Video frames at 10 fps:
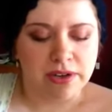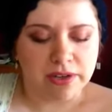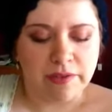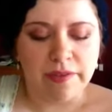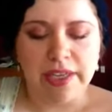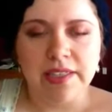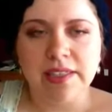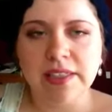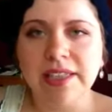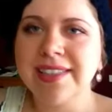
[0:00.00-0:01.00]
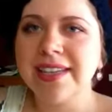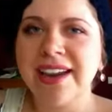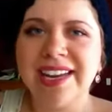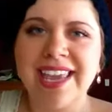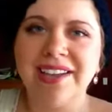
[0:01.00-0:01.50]
on your face. It's
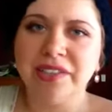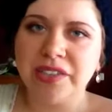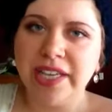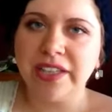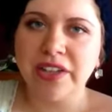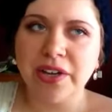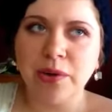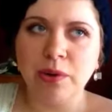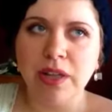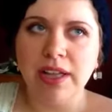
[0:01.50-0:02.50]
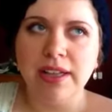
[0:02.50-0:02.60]
not a candlelight glow,